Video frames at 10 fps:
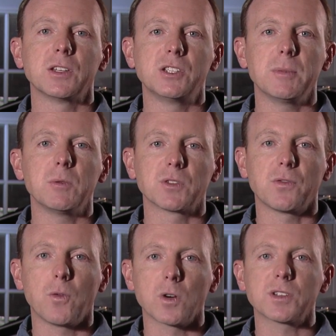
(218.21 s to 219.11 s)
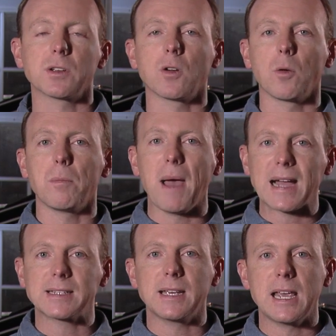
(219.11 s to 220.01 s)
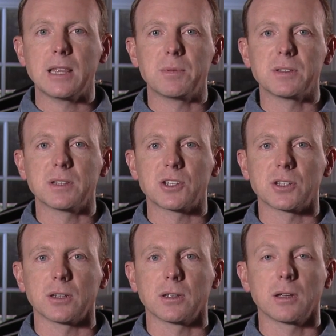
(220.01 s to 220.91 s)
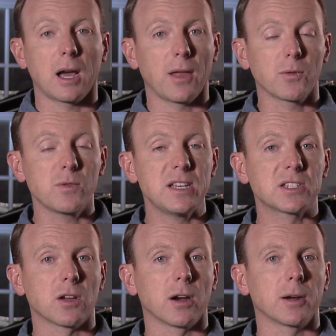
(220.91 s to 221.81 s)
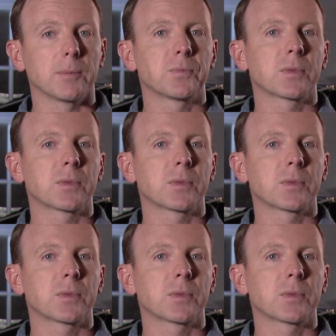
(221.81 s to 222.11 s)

Jimmie was forced to go back to 8th position on the restart,